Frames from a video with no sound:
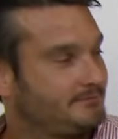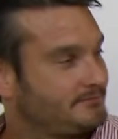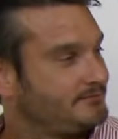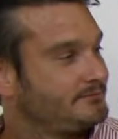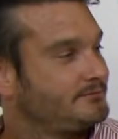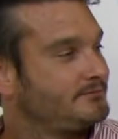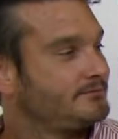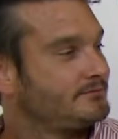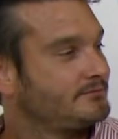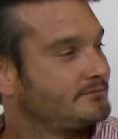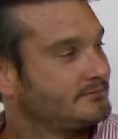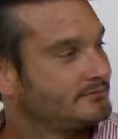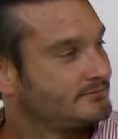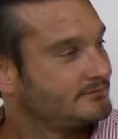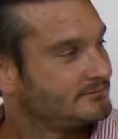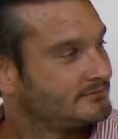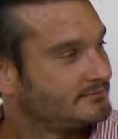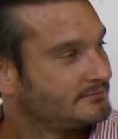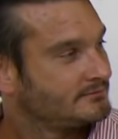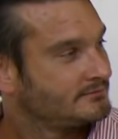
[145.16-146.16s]

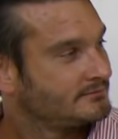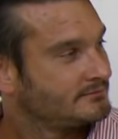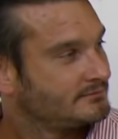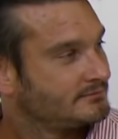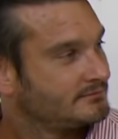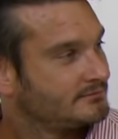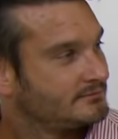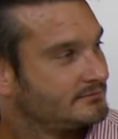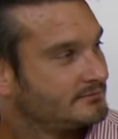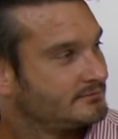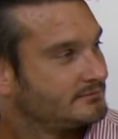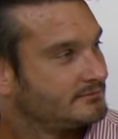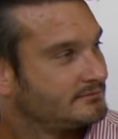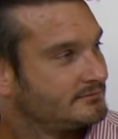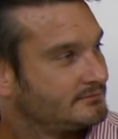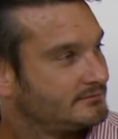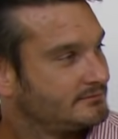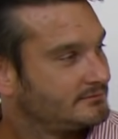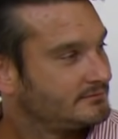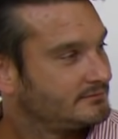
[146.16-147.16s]

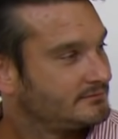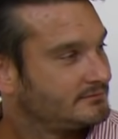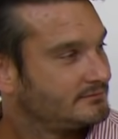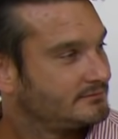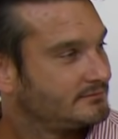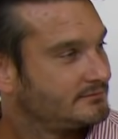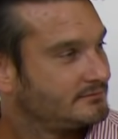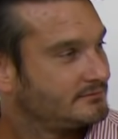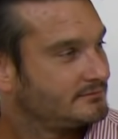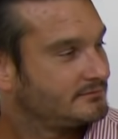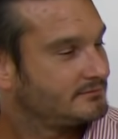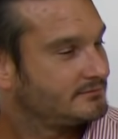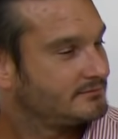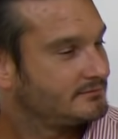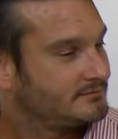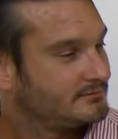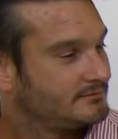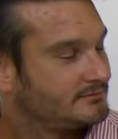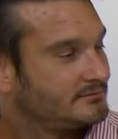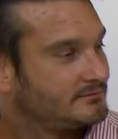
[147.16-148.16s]

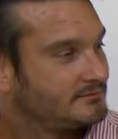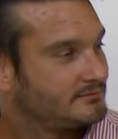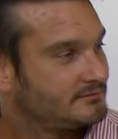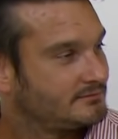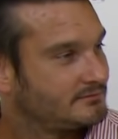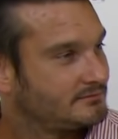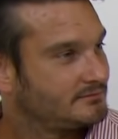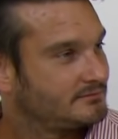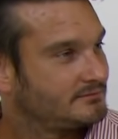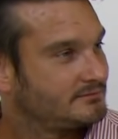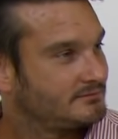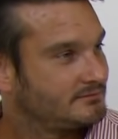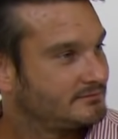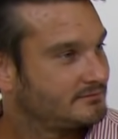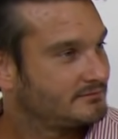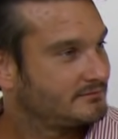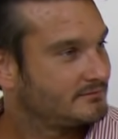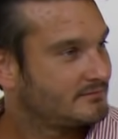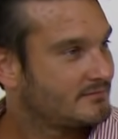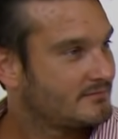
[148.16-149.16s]

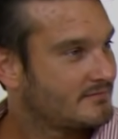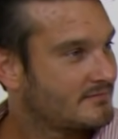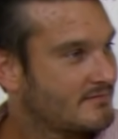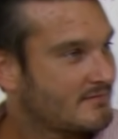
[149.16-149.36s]
[no speech]